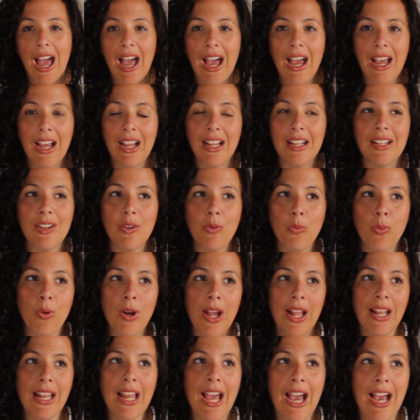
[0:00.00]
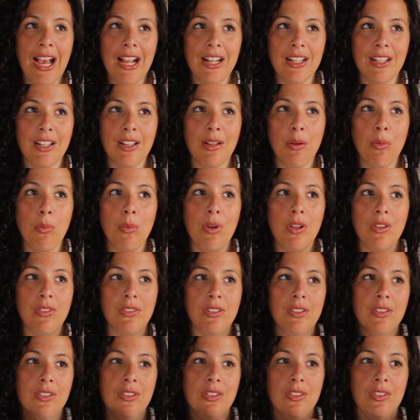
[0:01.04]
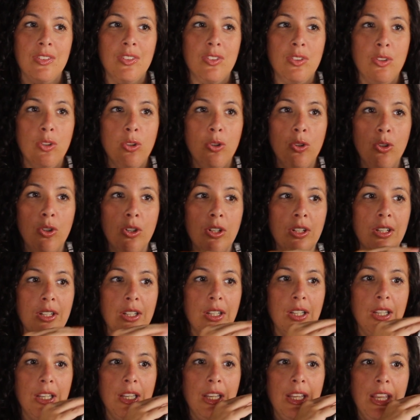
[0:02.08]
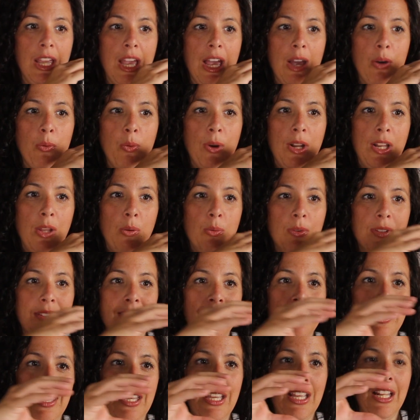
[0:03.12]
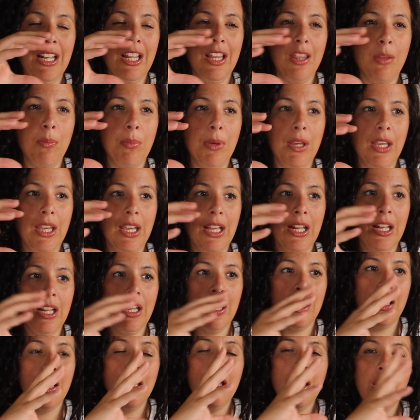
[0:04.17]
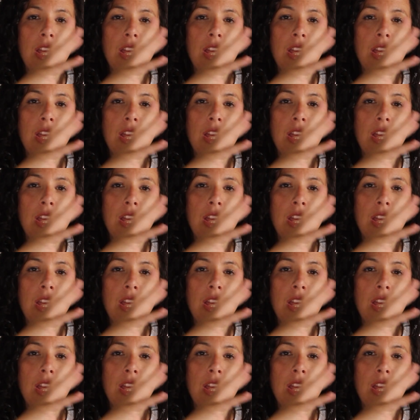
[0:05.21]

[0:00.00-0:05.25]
And when Adam sung, yeah, when he was singing at the beginning,